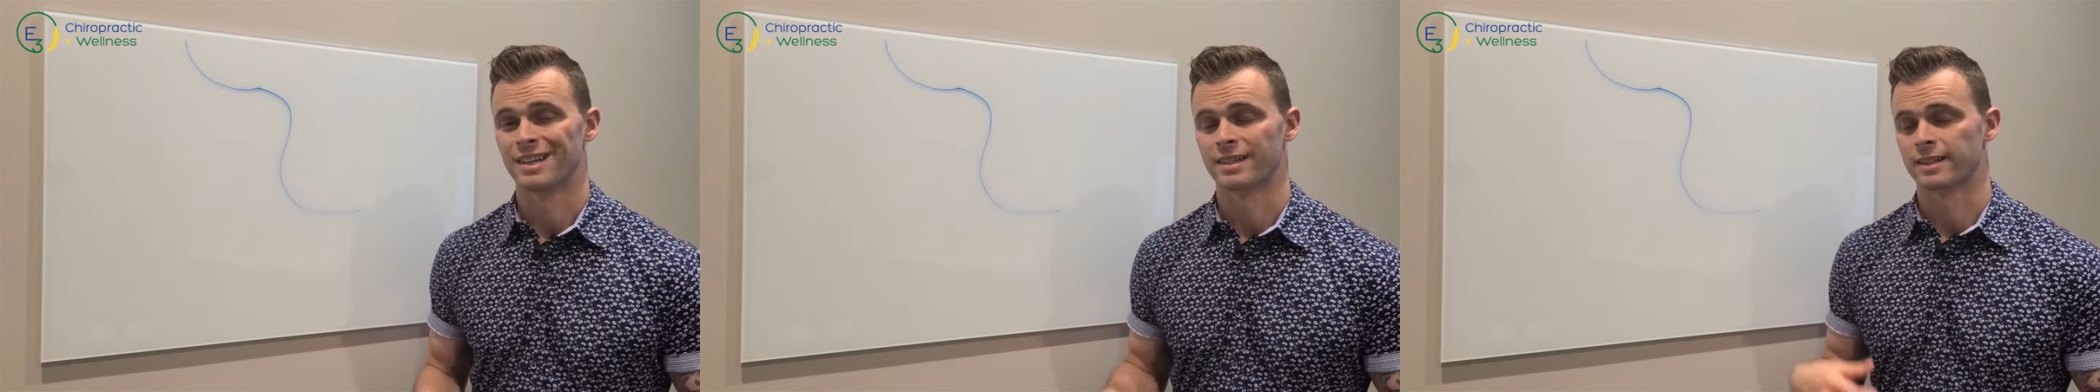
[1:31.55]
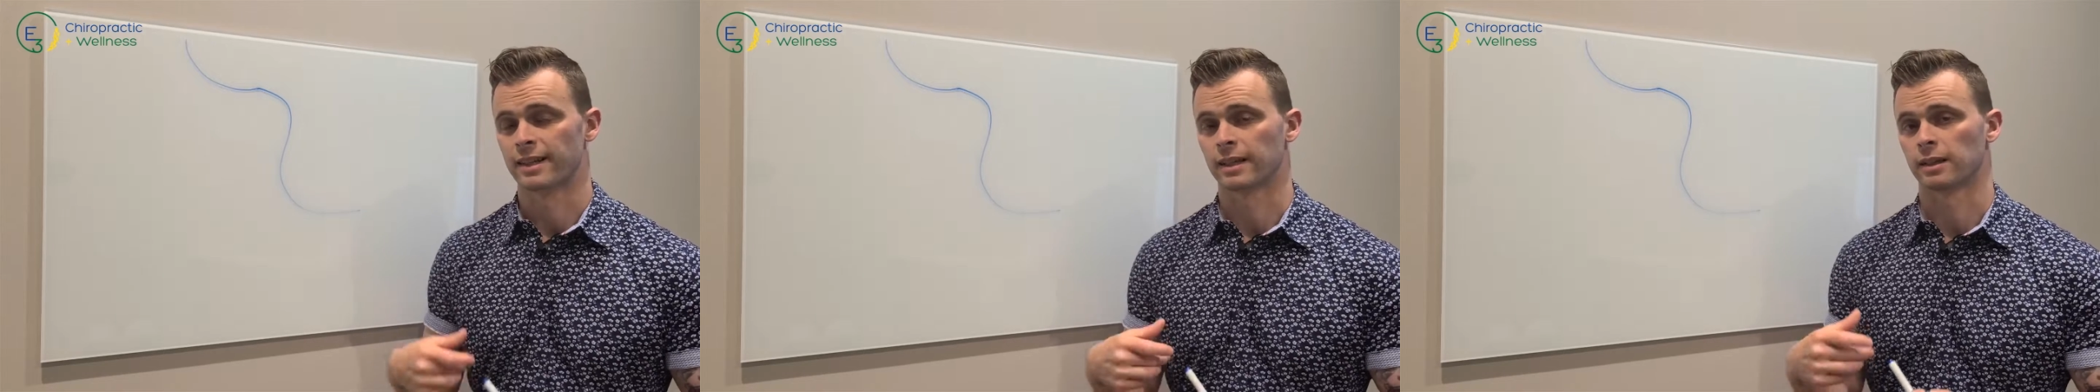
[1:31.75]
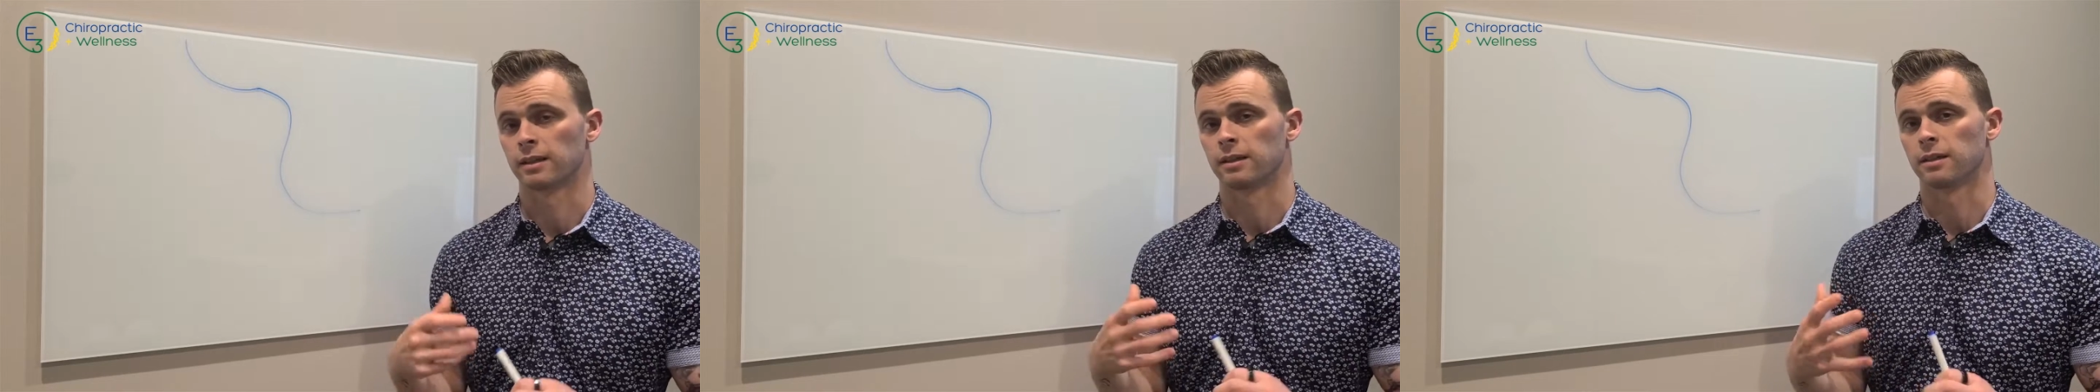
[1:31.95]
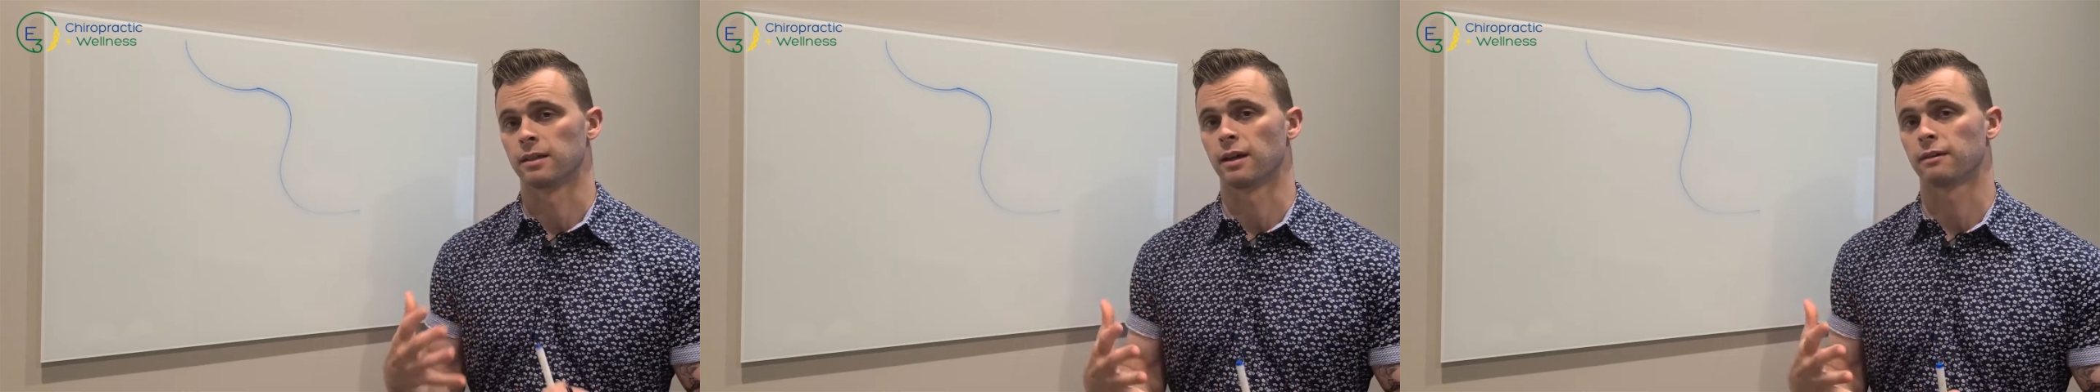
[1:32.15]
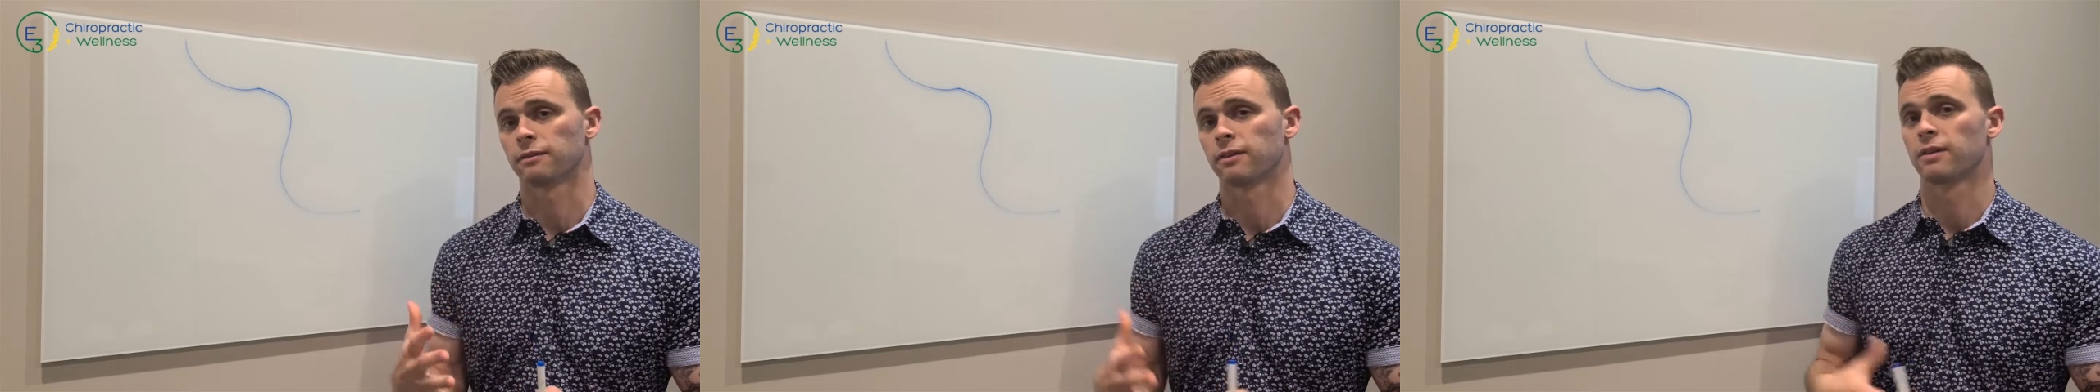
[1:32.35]
Sadly
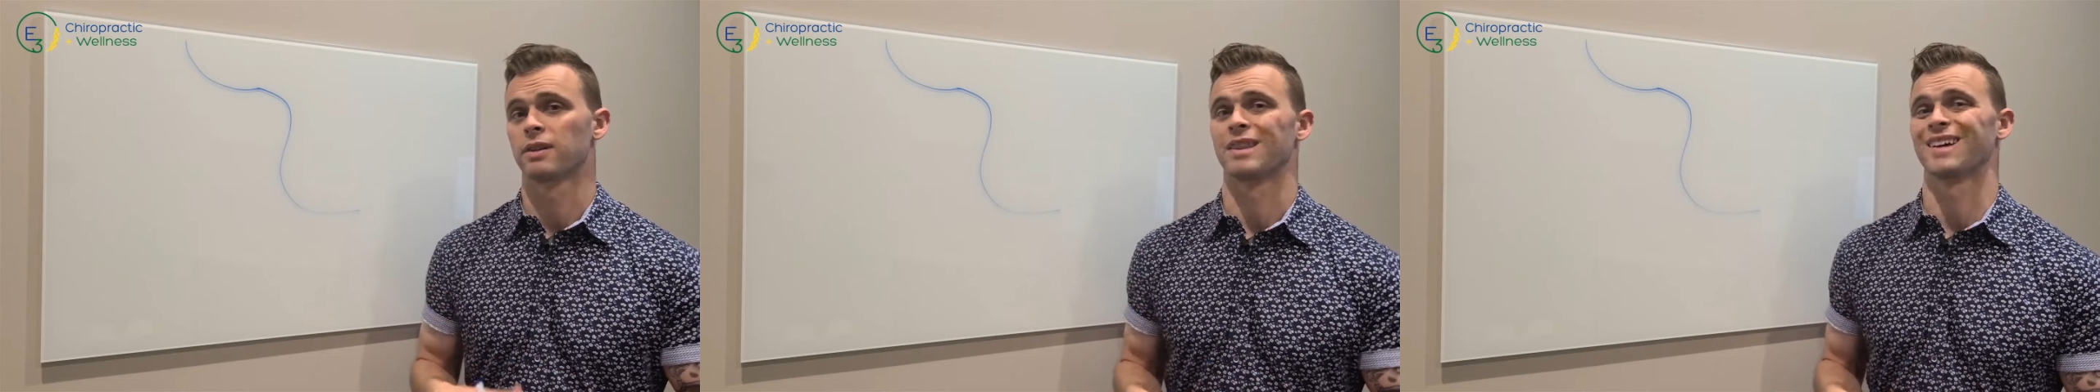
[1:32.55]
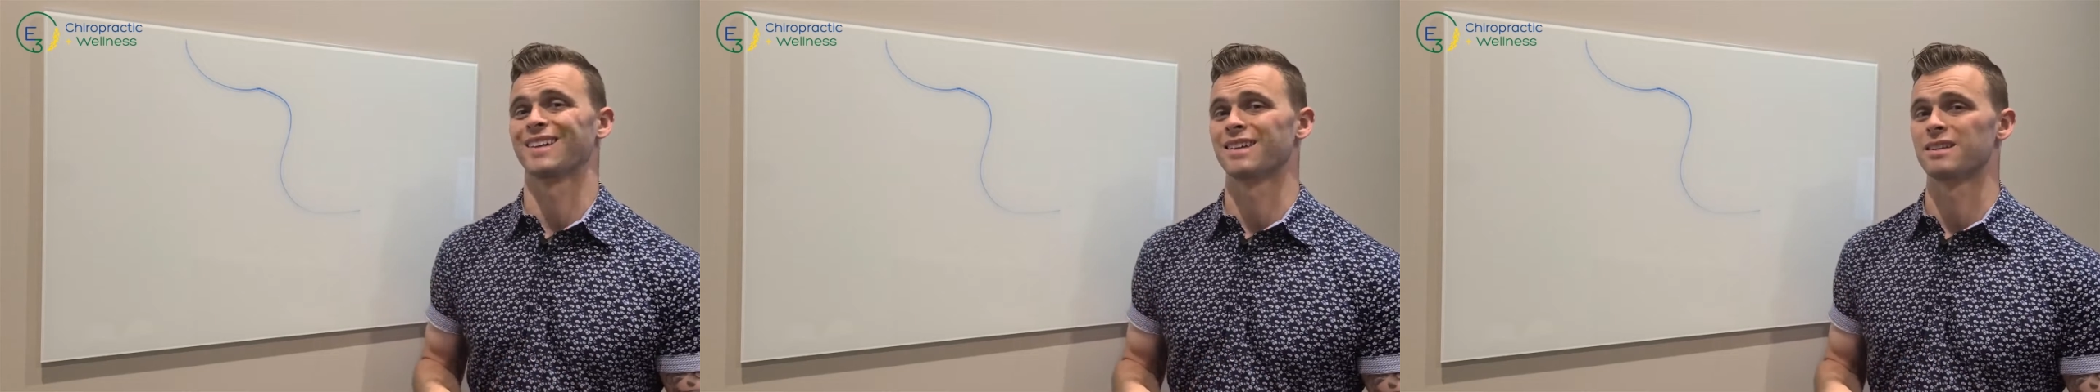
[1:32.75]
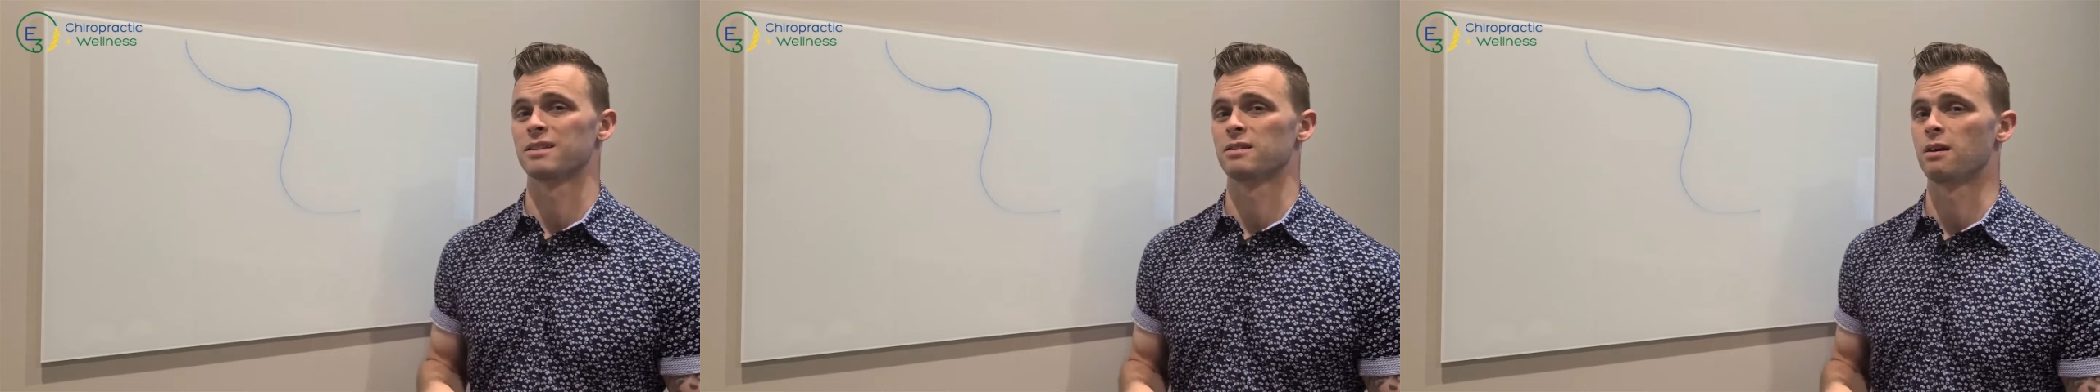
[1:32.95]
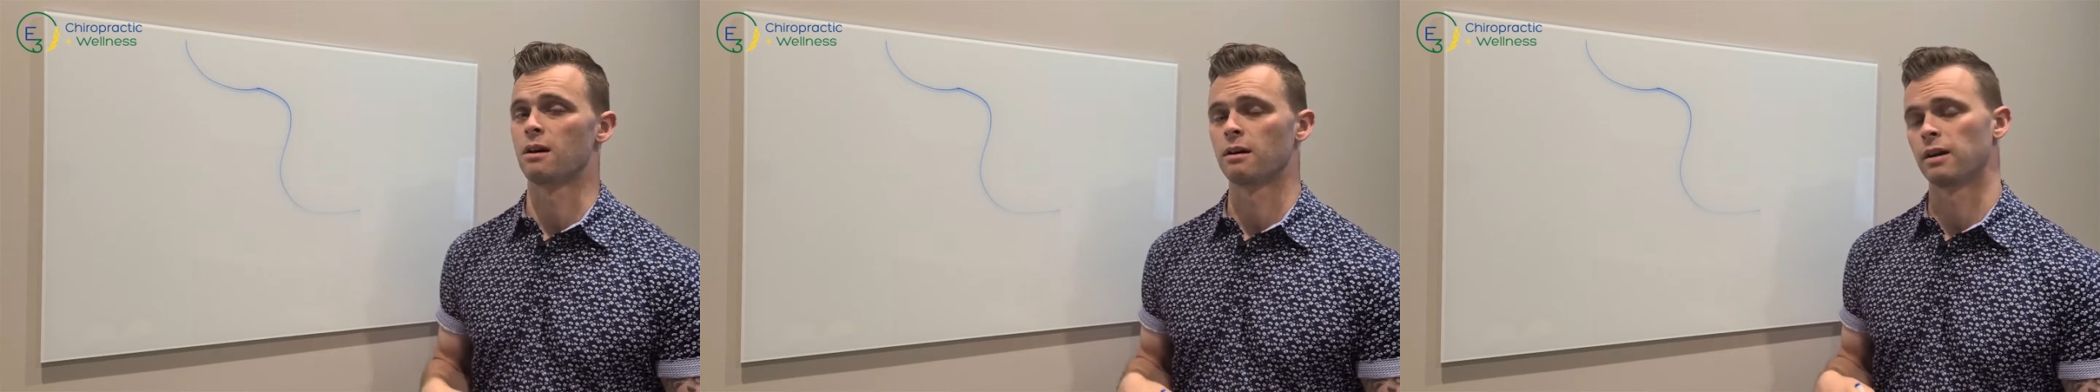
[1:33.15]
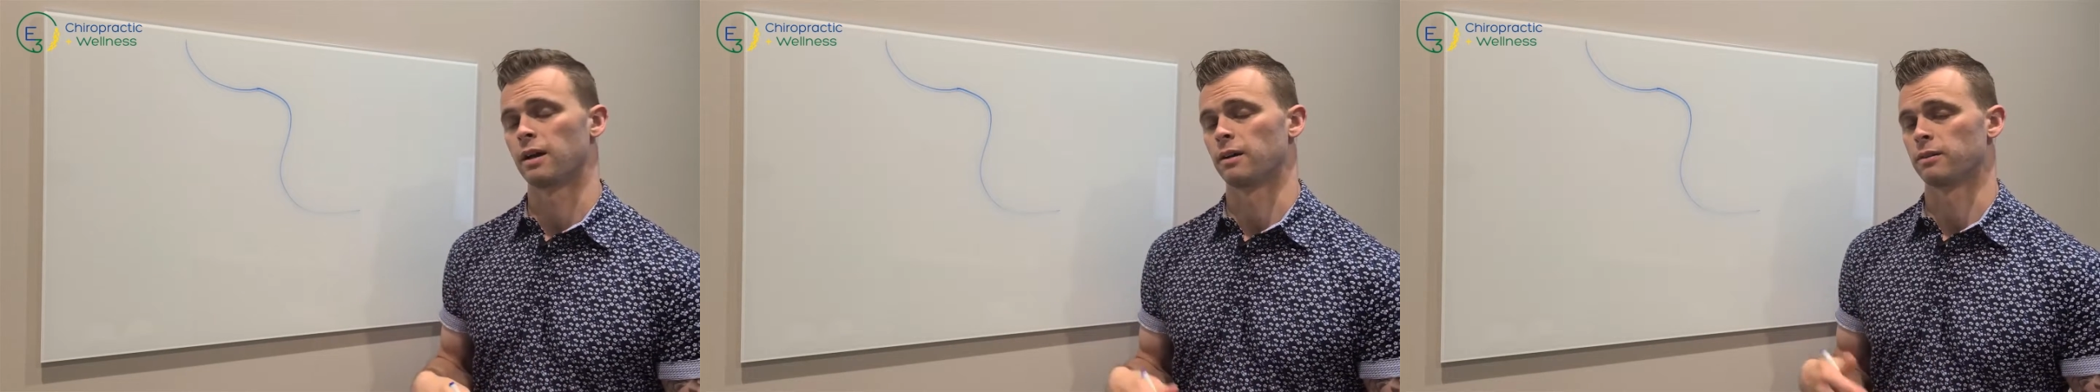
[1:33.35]
enough, that is
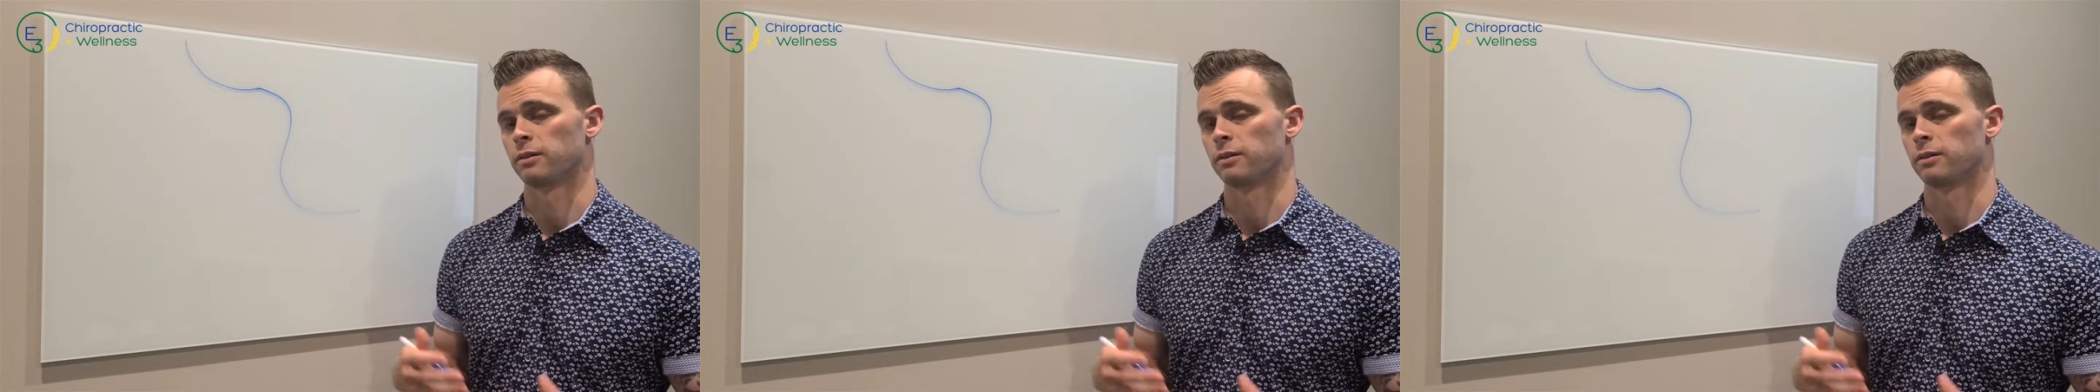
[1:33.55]
not how